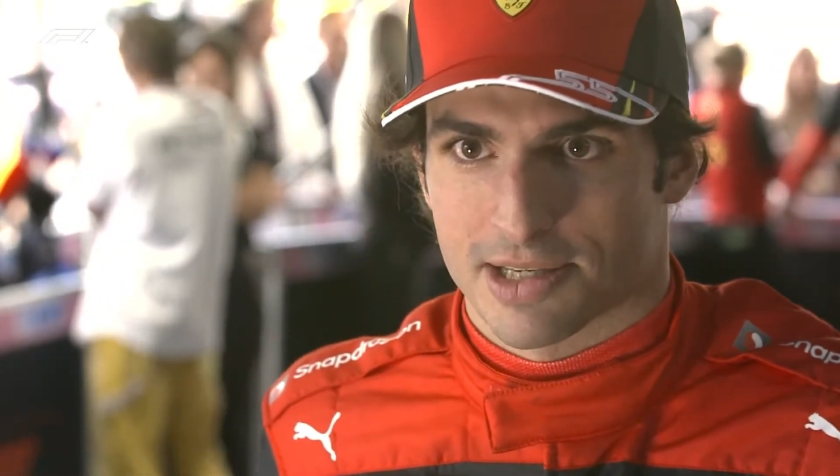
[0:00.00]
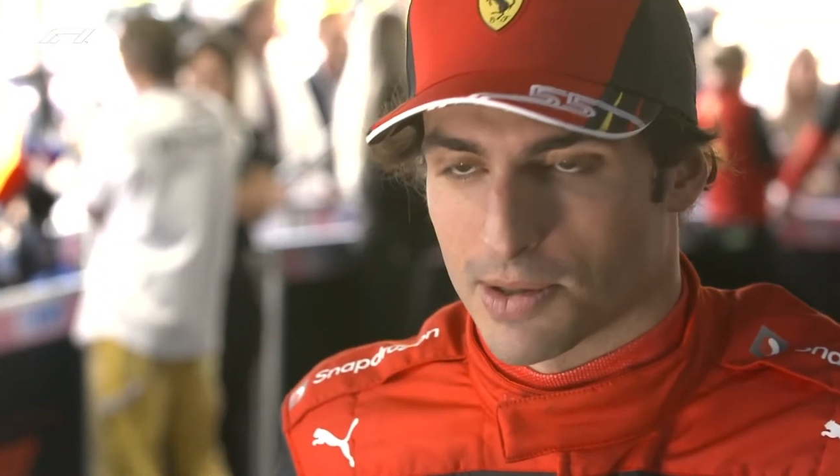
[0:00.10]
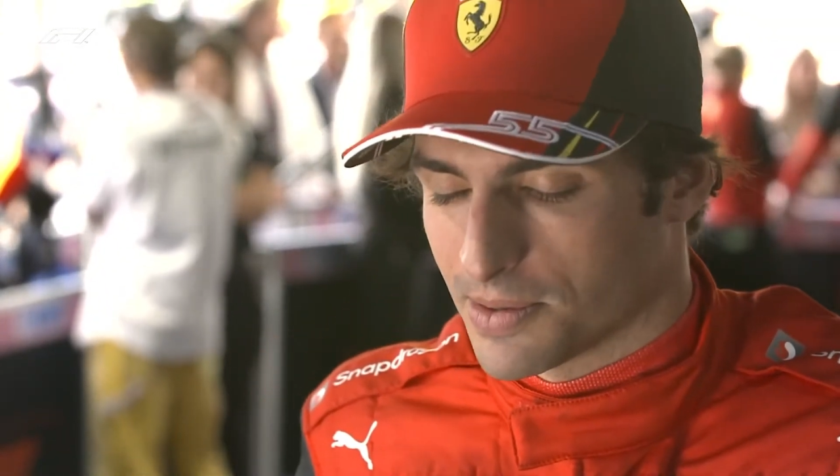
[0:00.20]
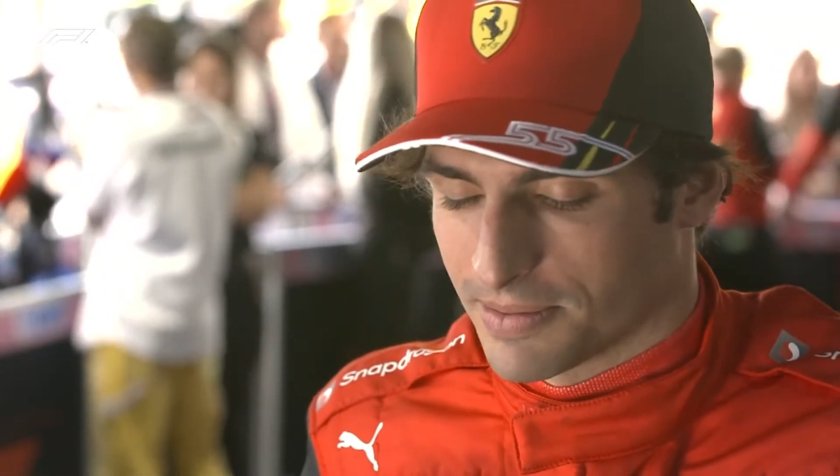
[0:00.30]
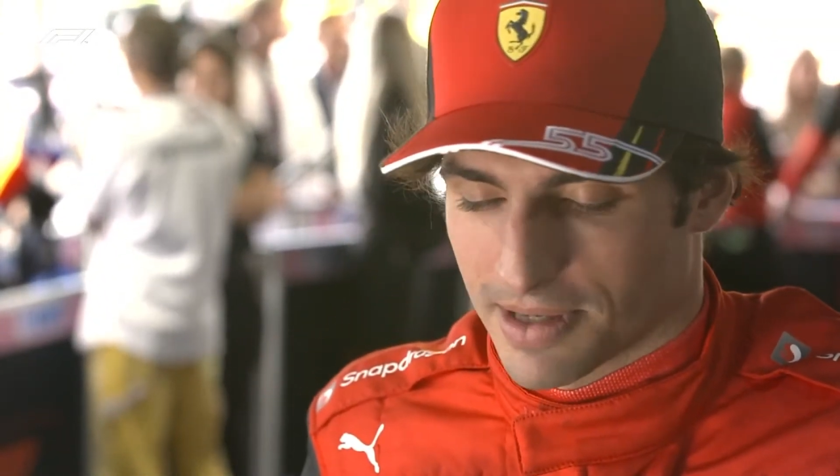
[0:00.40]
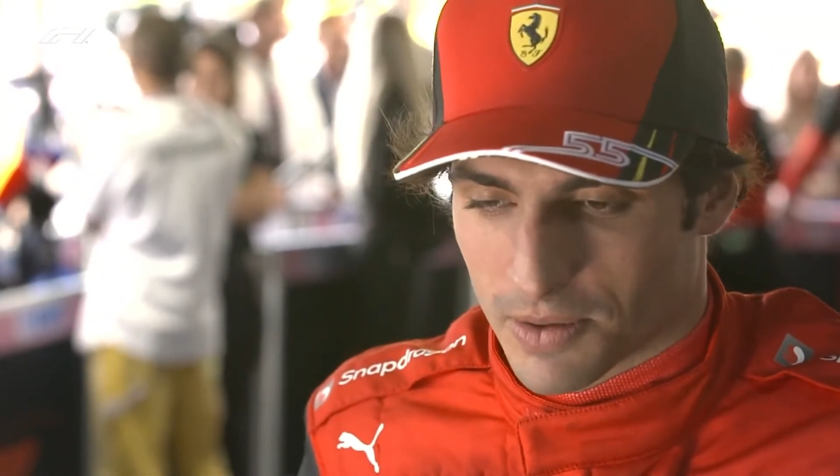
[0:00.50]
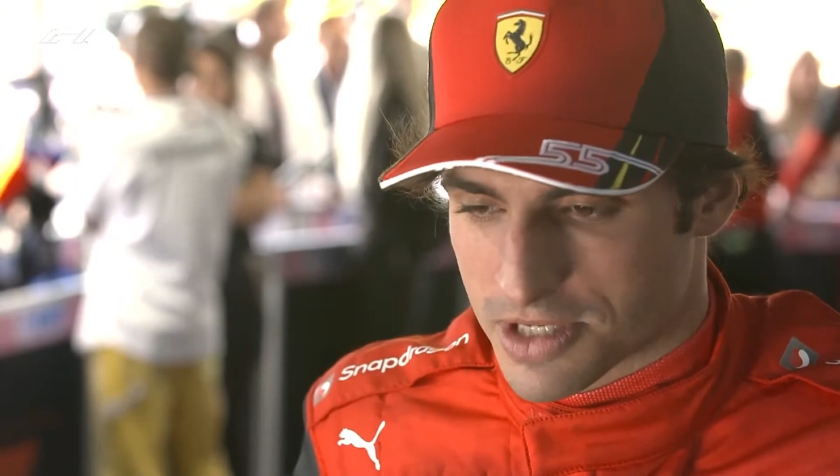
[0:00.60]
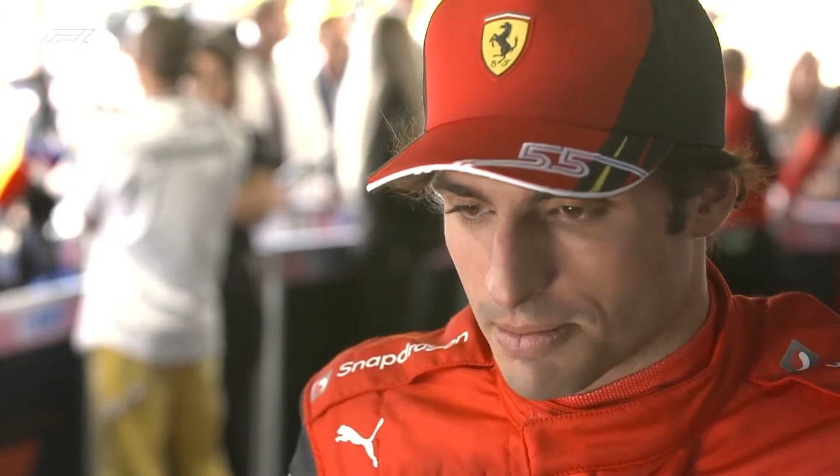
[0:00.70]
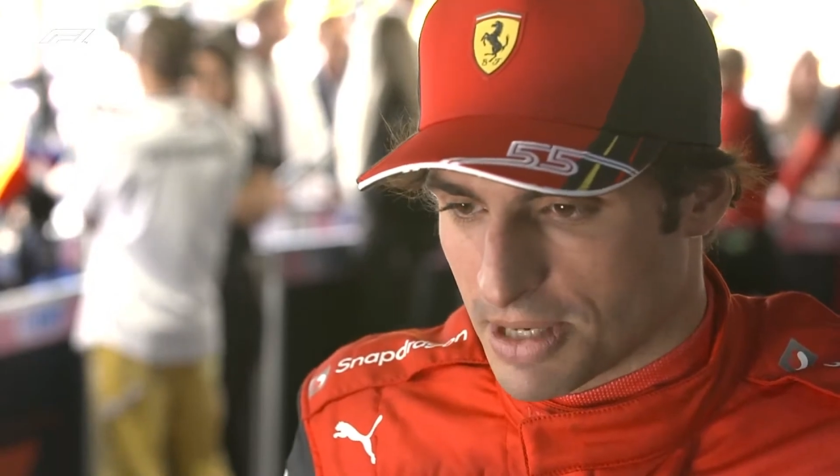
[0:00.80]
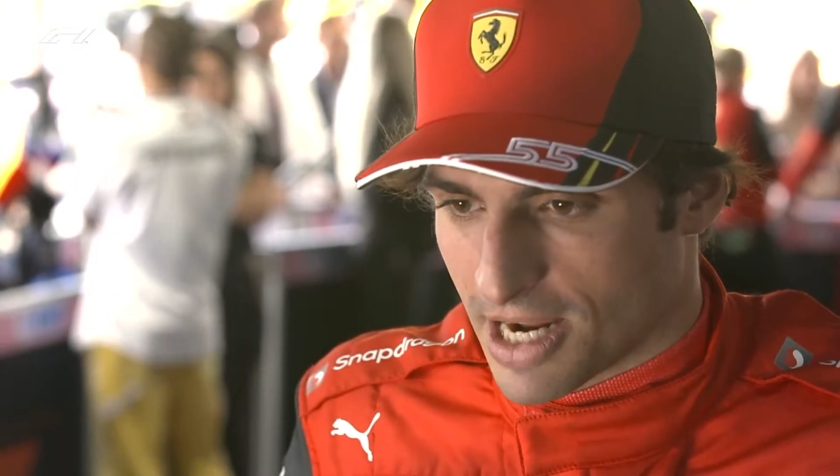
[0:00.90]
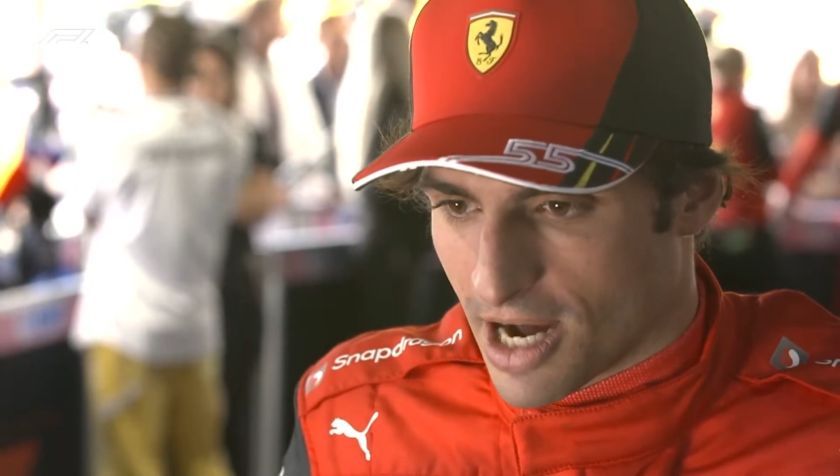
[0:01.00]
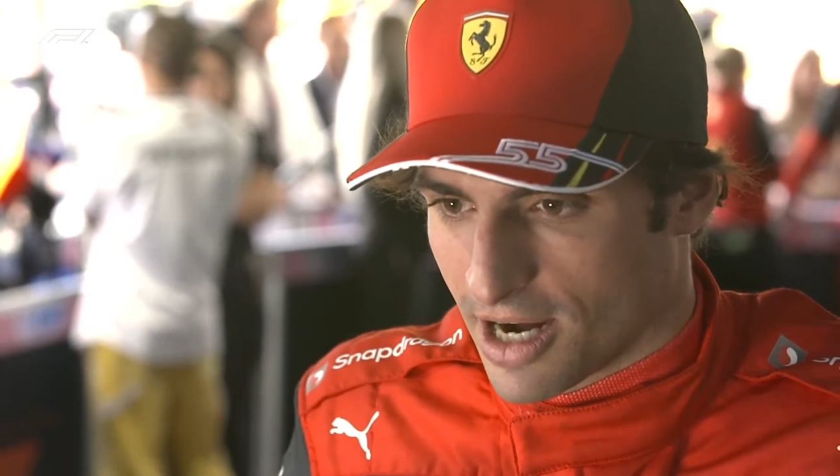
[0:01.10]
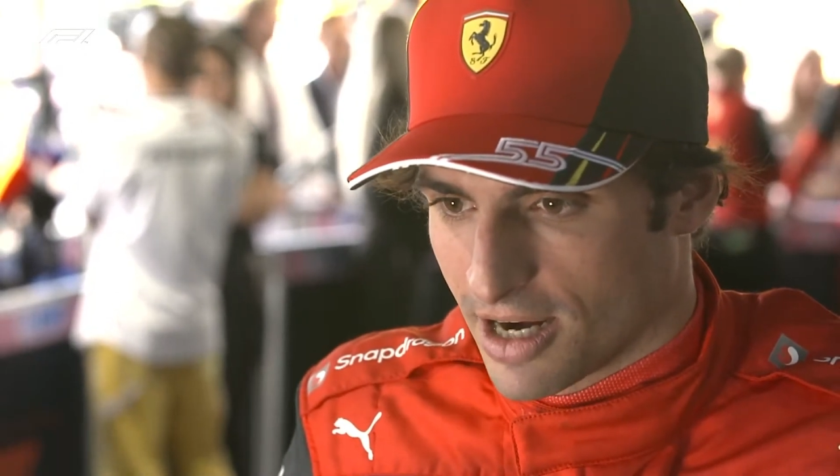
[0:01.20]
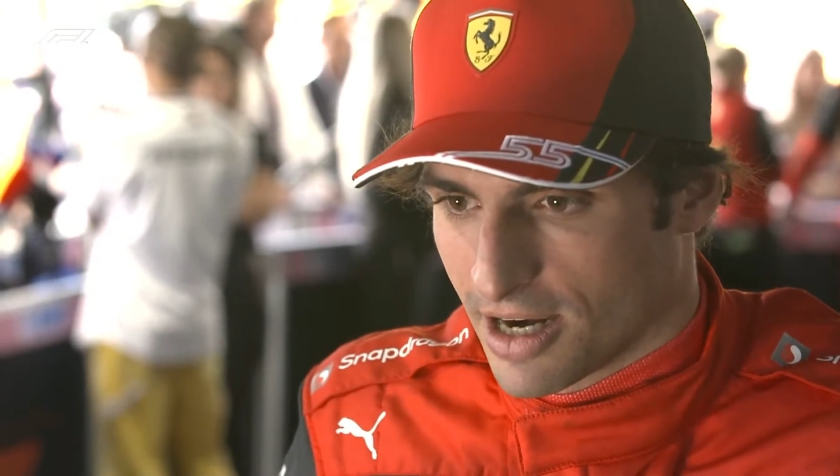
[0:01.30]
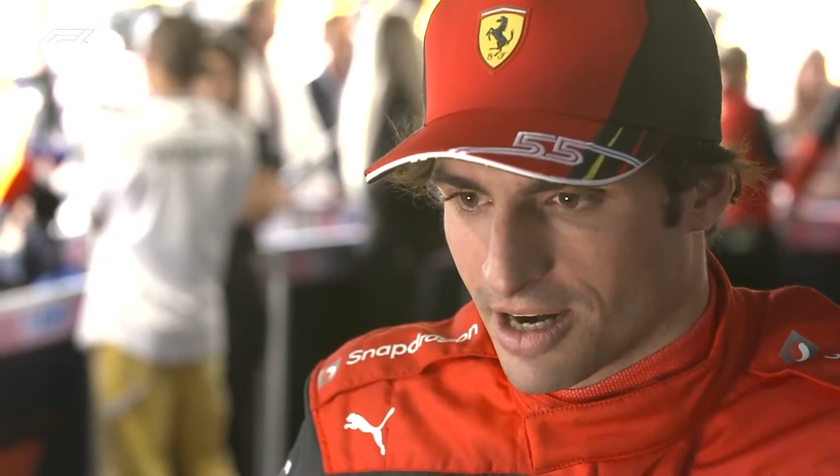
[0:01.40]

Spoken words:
so it was a bit of